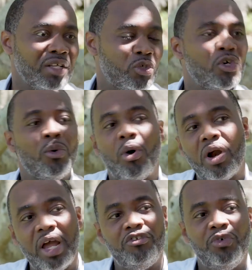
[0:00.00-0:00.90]
And so
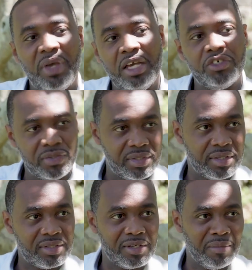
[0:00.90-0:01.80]
our education
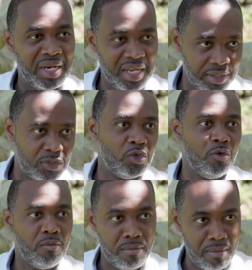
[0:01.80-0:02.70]
system needs
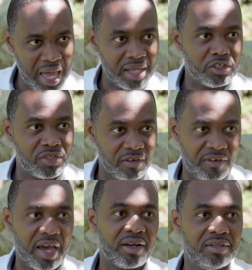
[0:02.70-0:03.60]
to match the
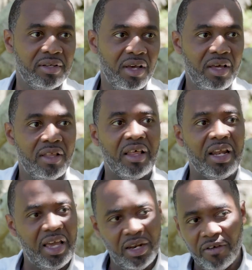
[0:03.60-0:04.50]
fact
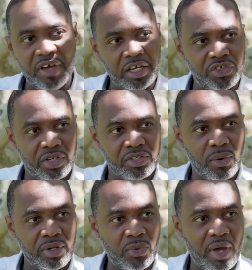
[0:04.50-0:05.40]
that innovation is
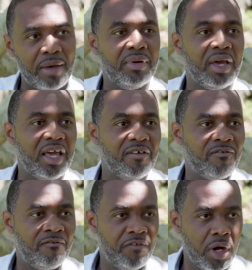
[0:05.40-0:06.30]
going to happen at a
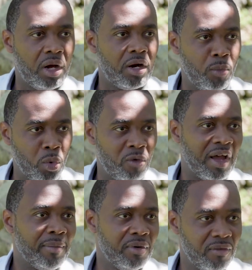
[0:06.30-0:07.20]
far more
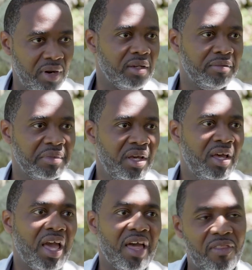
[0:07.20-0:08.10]
rapid rate.
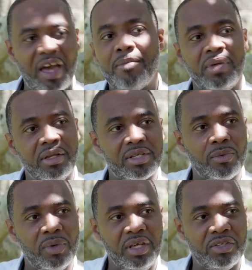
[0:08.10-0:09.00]
And that means
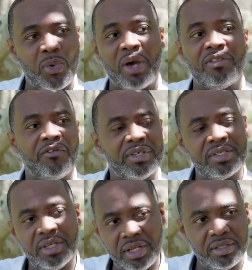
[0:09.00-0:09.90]
that we need to have
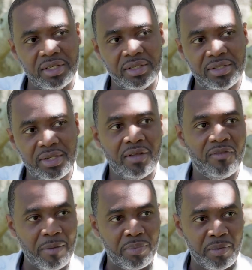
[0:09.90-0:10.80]
facilities
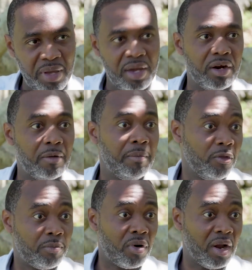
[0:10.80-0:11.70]
that prepare
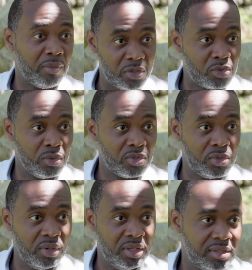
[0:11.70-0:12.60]
both primary school
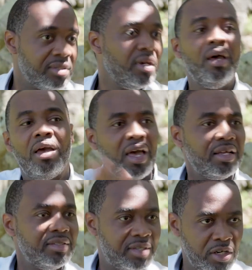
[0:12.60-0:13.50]
students
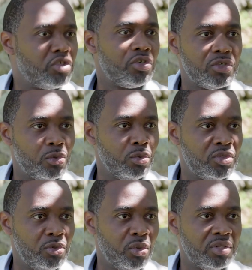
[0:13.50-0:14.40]
and signature school
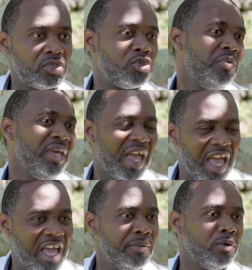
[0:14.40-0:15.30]
students to be
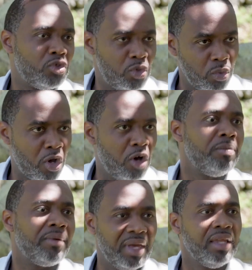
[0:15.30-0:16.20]
able to
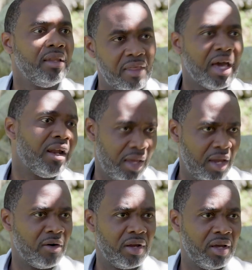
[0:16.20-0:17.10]
cope in that
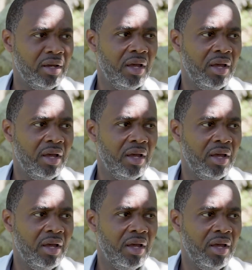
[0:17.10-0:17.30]
area.